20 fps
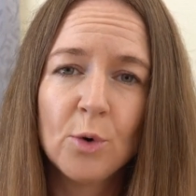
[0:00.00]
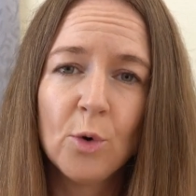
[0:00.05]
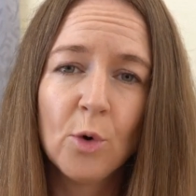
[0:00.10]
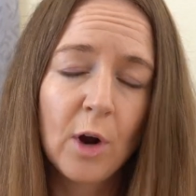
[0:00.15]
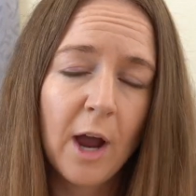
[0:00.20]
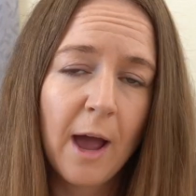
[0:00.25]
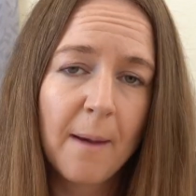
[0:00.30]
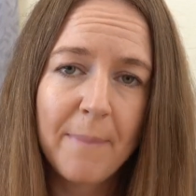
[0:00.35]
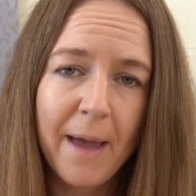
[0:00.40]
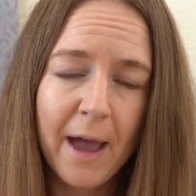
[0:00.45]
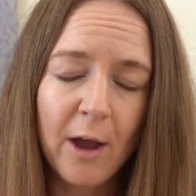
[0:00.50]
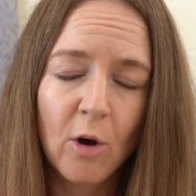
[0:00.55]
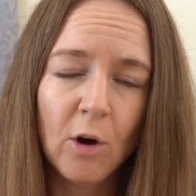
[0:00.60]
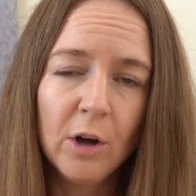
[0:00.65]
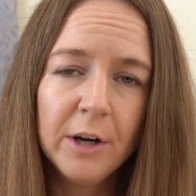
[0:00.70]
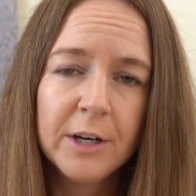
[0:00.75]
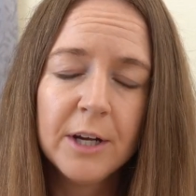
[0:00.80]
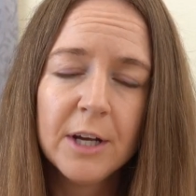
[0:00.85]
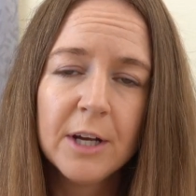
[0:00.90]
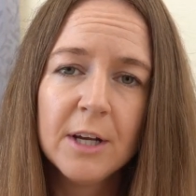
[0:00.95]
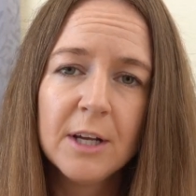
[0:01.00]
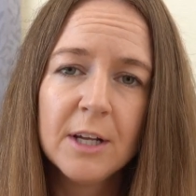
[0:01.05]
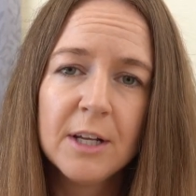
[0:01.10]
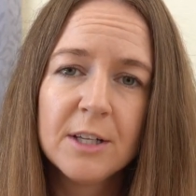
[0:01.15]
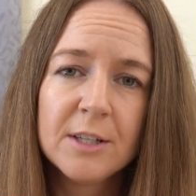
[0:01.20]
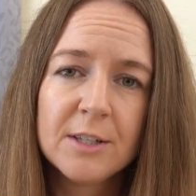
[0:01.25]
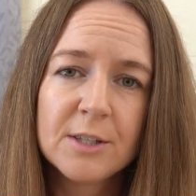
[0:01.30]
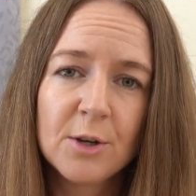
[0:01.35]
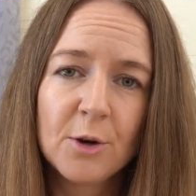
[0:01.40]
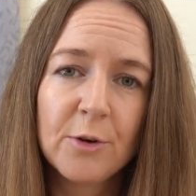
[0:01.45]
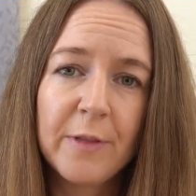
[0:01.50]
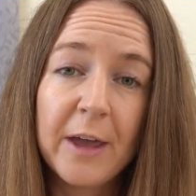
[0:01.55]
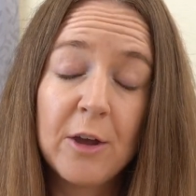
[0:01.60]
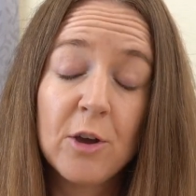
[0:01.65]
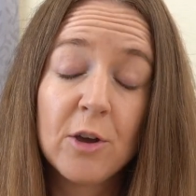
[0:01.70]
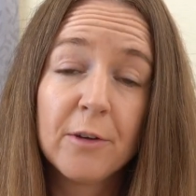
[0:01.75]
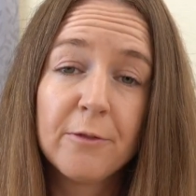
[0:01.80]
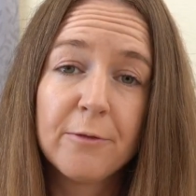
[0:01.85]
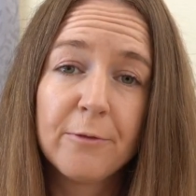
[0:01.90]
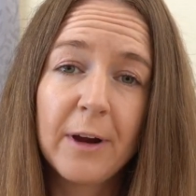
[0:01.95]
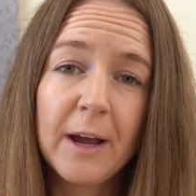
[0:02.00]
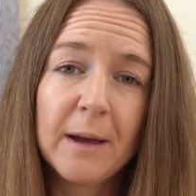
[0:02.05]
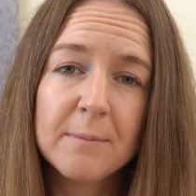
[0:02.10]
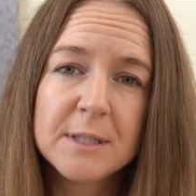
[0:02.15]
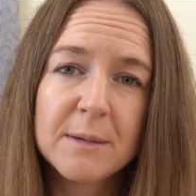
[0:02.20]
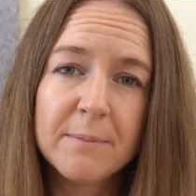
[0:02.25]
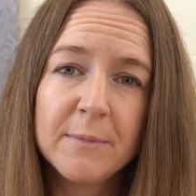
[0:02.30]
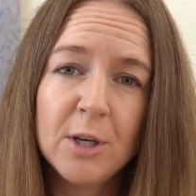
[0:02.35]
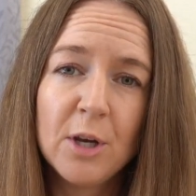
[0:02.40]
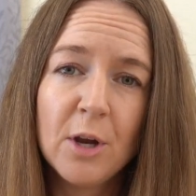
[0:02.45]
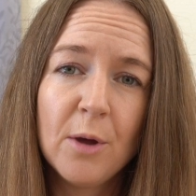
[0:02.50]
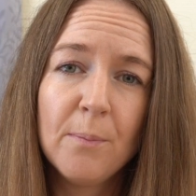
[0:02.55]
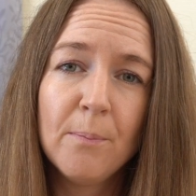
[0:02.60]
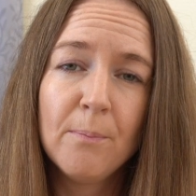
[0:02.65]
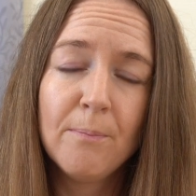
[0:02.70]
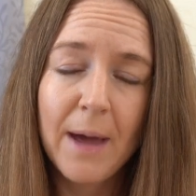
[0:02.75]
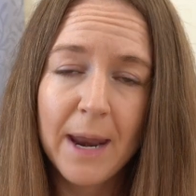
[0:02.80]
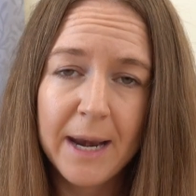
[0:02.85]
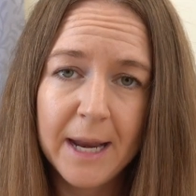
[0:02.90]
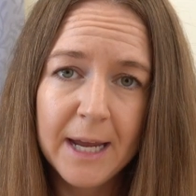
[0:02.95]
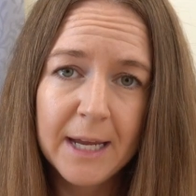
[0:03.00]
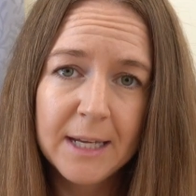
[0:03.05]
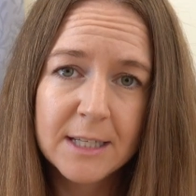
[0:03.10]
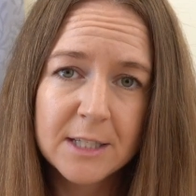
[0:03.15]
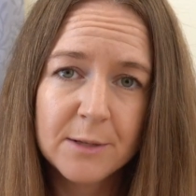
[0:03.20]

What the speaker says: or cut back on so that you can free up some money